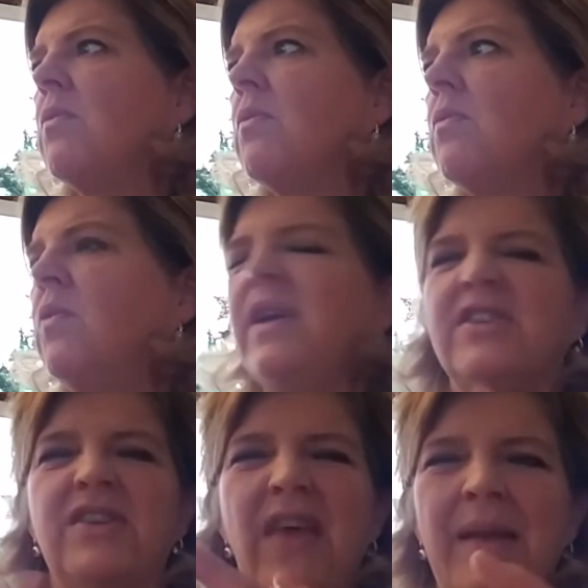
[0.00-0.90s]

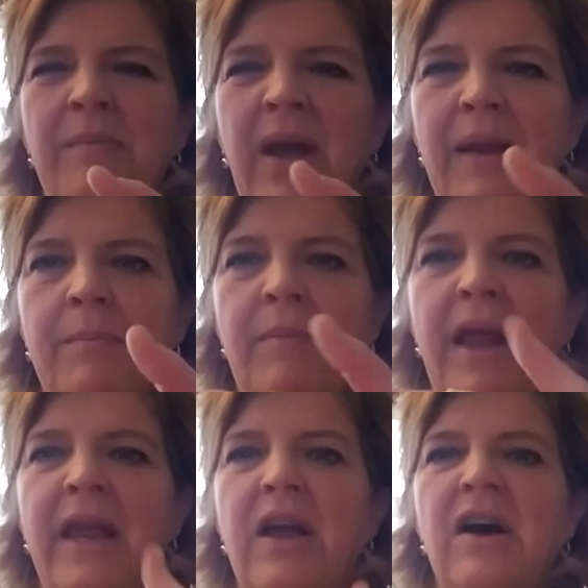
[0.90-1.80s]
Which then might
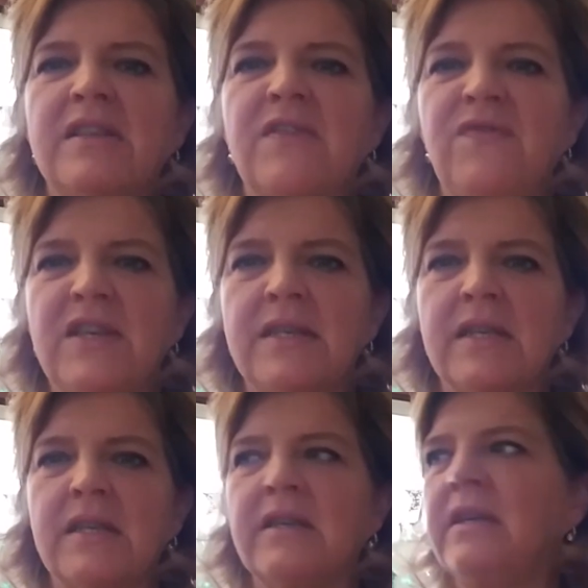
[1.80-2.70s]
make us
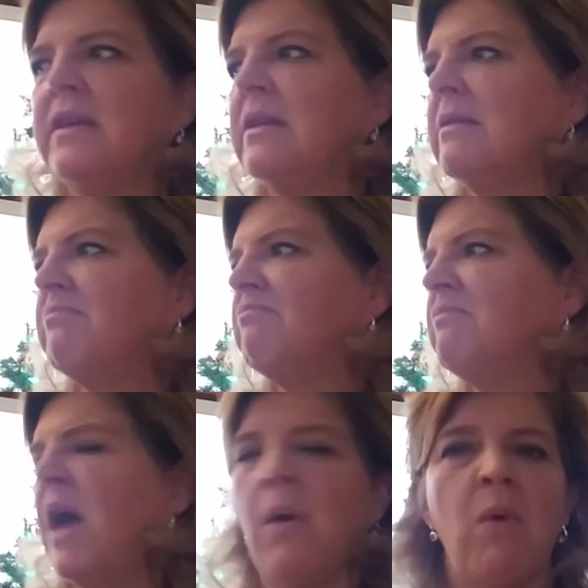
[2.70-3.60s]
physically
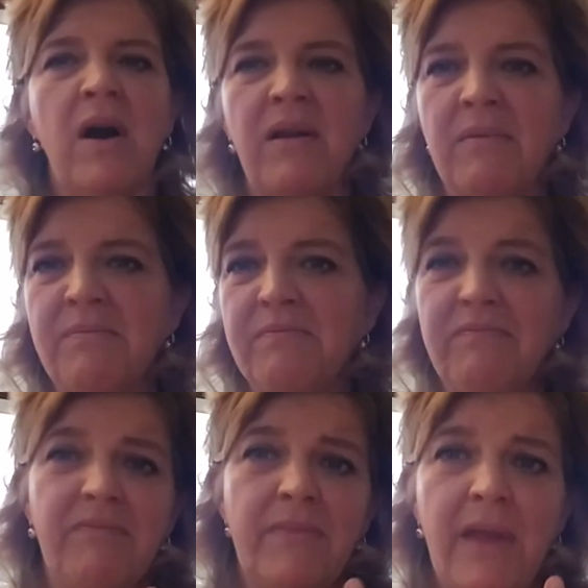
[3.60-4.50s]
not want
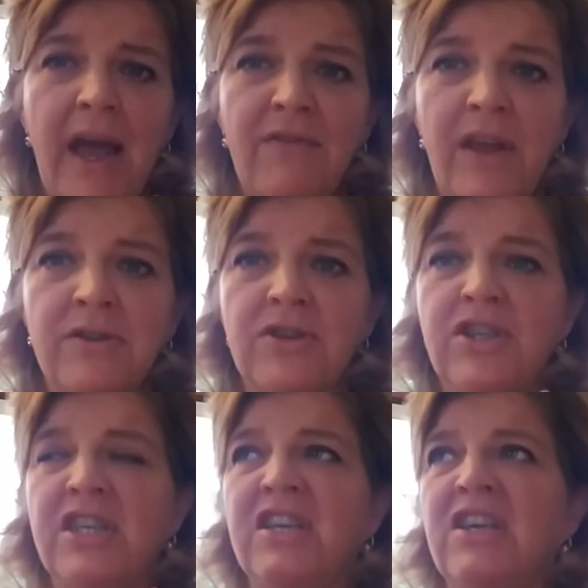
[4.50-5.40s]
to have
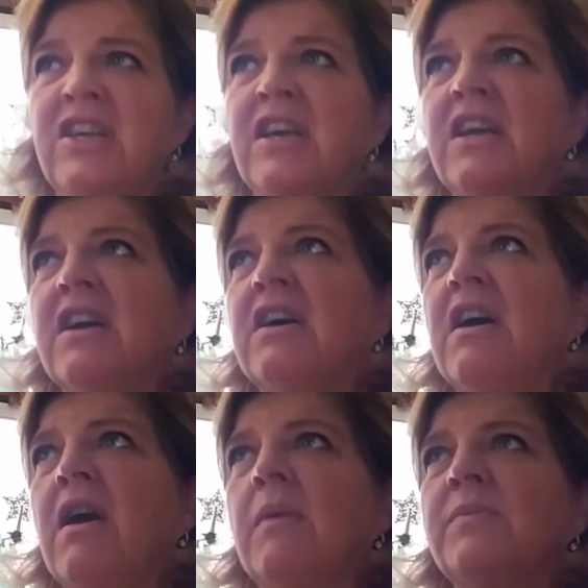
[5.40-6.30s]
energy.
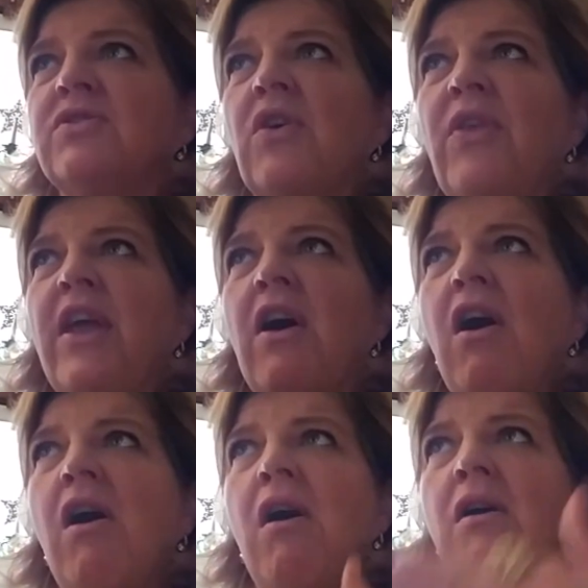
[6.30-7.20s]
So they
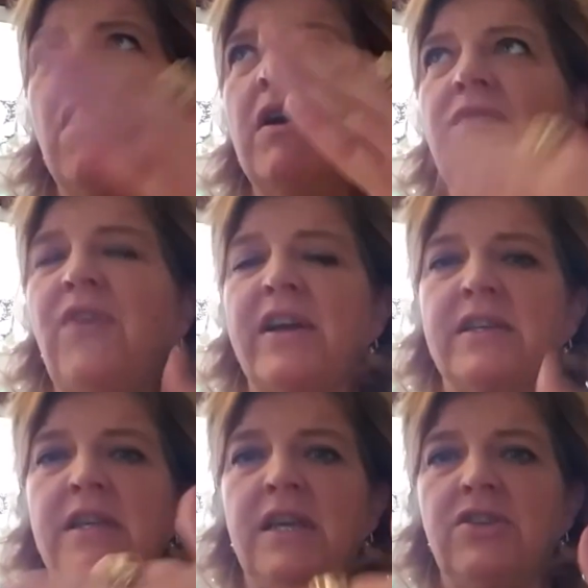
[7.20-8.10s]
all are
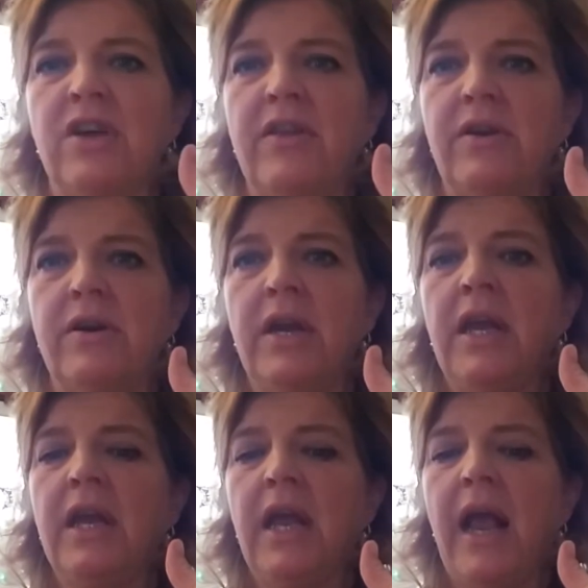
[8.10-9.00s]
affecting each other.
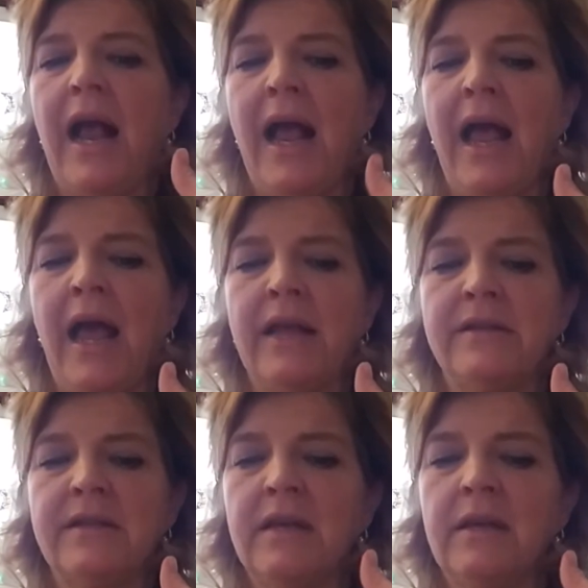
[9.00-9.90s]
And